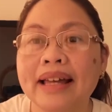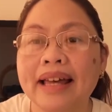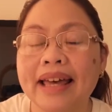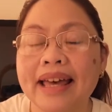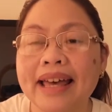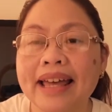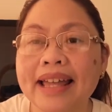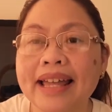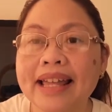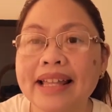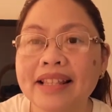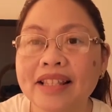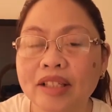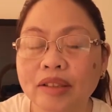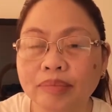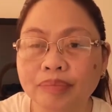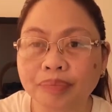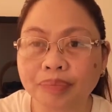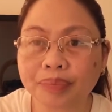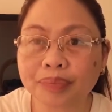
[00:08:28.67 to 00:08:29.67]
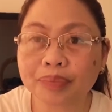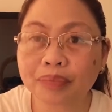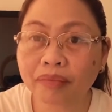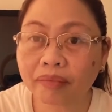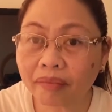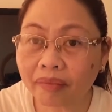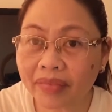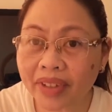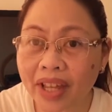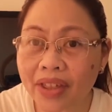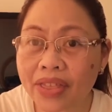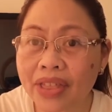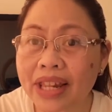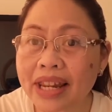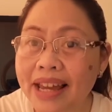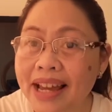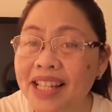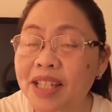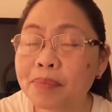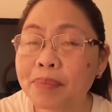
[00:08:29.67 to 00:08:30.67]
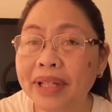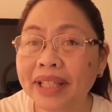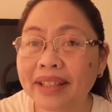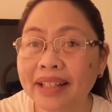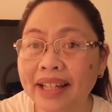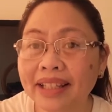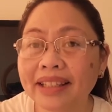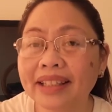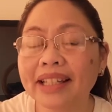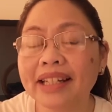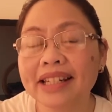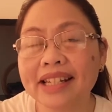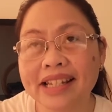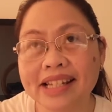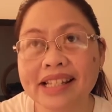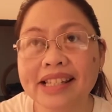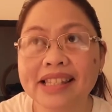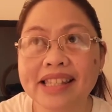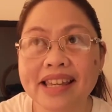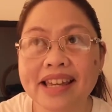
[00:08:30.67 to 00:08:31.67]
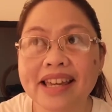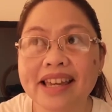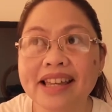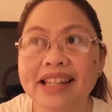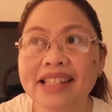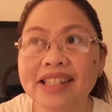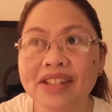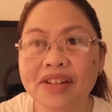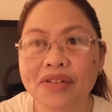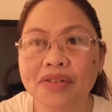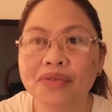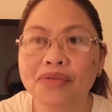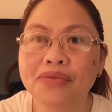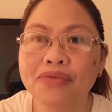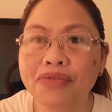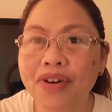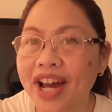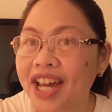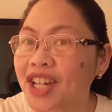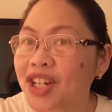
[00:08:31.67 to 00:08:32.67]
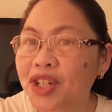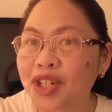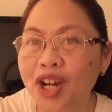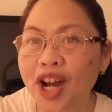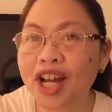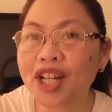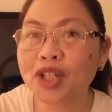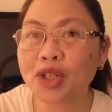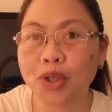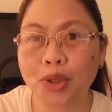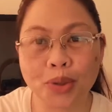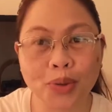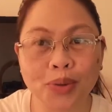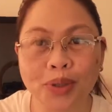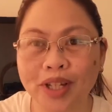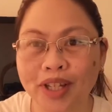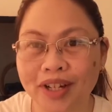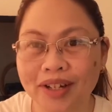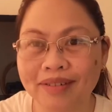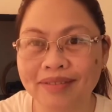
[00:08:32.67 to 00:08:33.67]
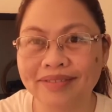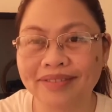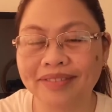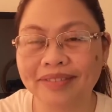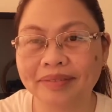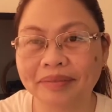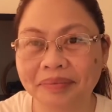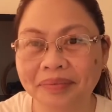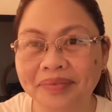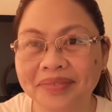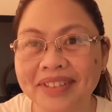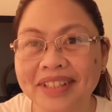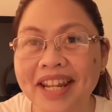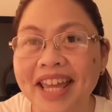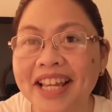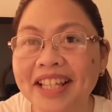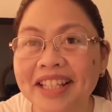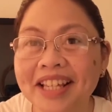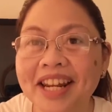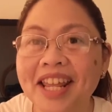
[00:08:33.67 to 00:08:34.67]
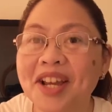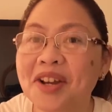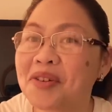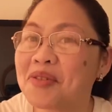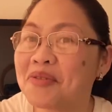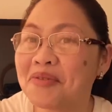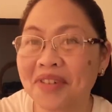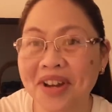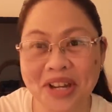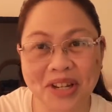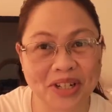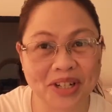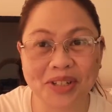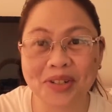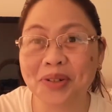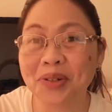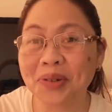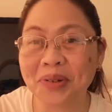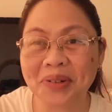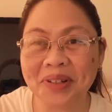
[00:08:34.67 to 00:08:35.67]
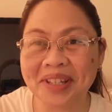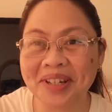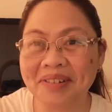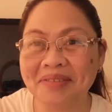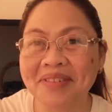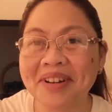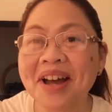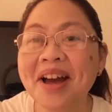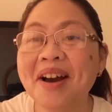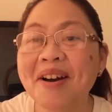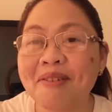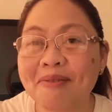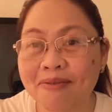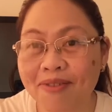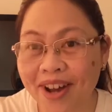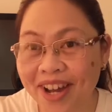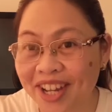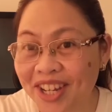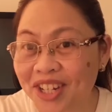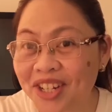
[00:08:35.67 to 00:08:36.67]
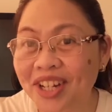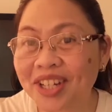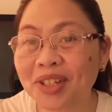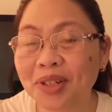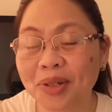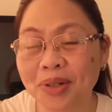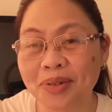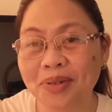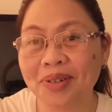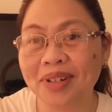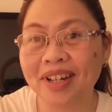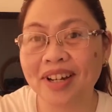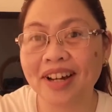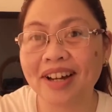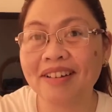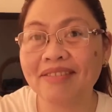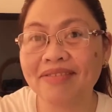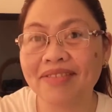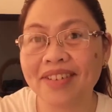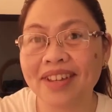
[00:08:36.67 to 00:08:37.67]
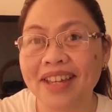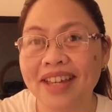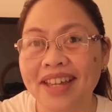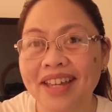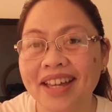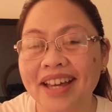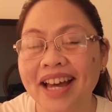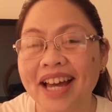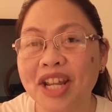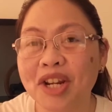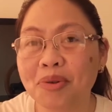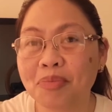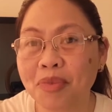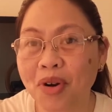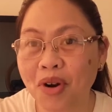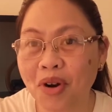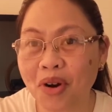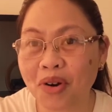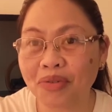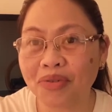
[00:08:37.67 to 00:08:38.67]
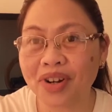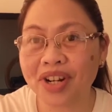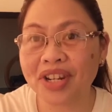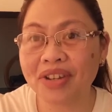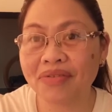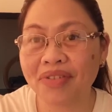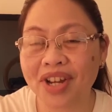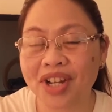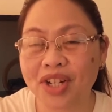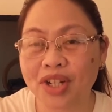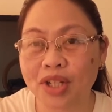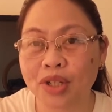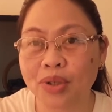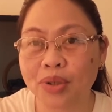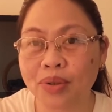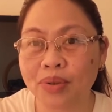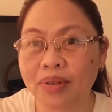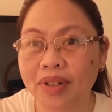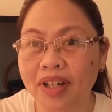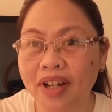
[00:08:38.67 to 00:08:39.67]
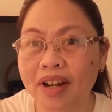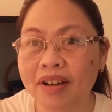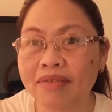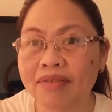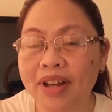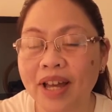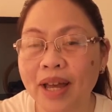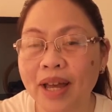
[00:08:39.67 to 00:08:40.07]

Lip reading: And the last but not the least is Faisha True Love. Like na like kung Faisha True Love. Faisha True Love, anong ma-offer ni Faisha True Love?